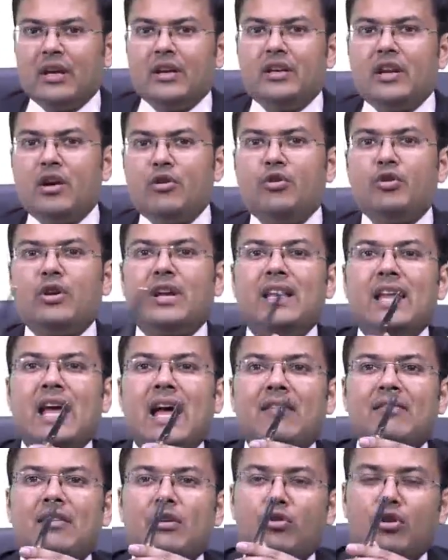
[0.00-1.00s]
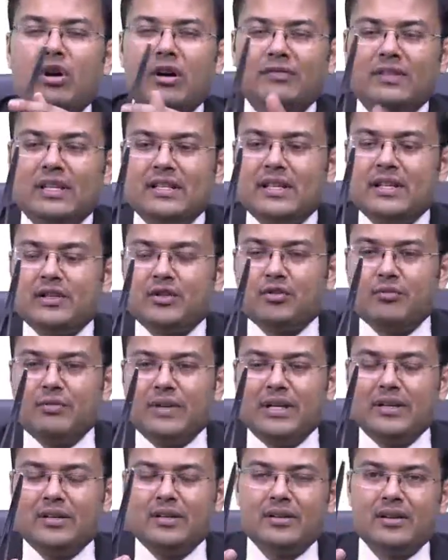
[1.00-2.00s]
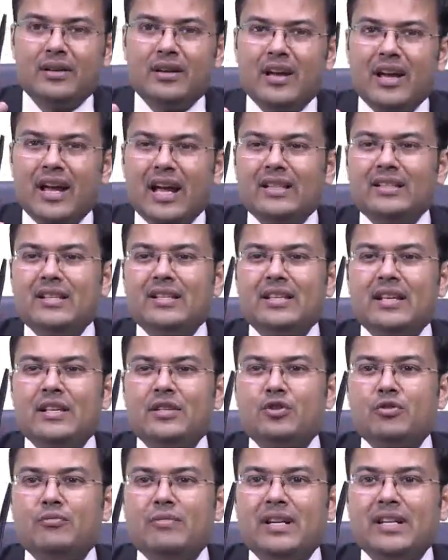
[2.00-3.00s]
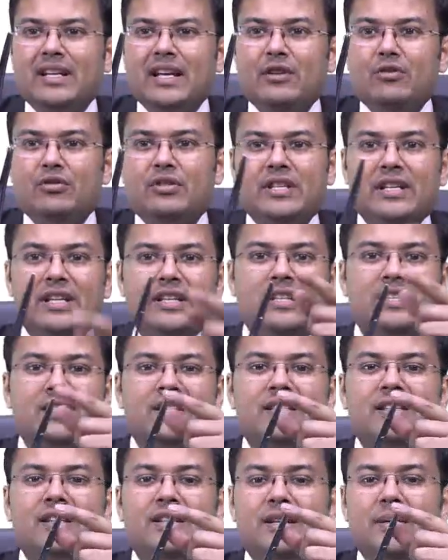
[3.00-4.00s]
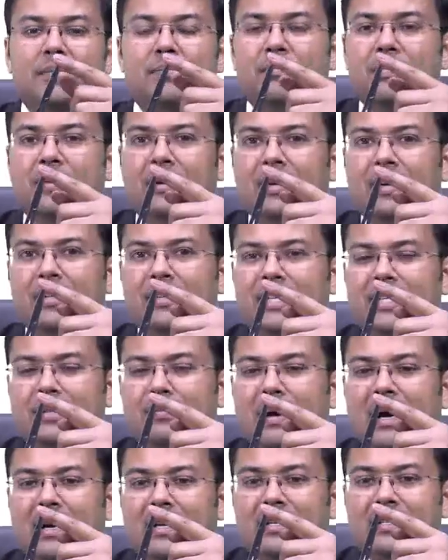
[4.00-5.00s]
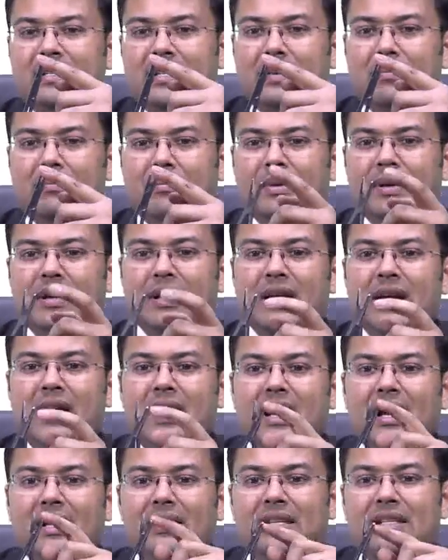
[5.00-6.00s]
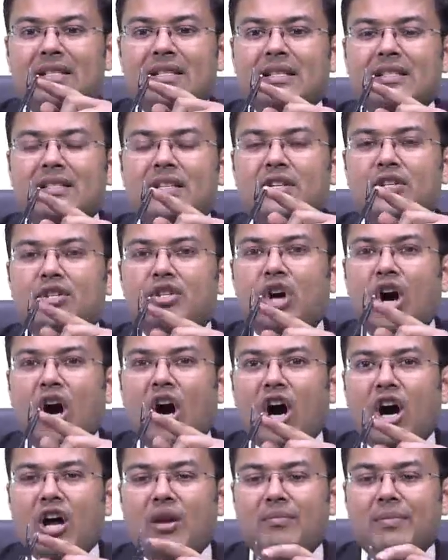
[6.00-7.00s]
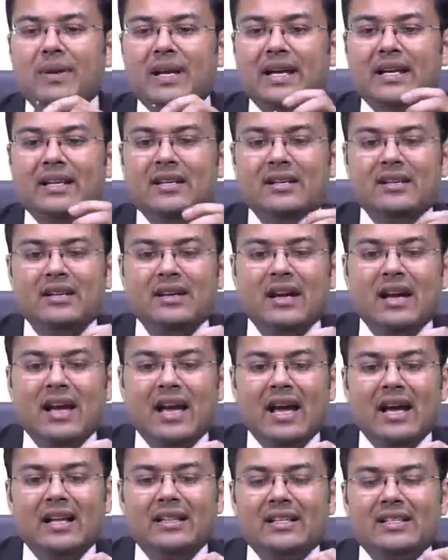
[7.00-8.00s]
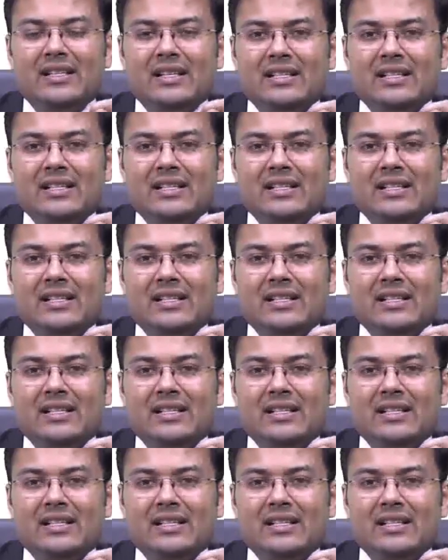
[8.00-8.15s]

Now you can have a look of this instrument. In this instrument, can you see this is the tip, this part is tip, this is the jaw or blade, this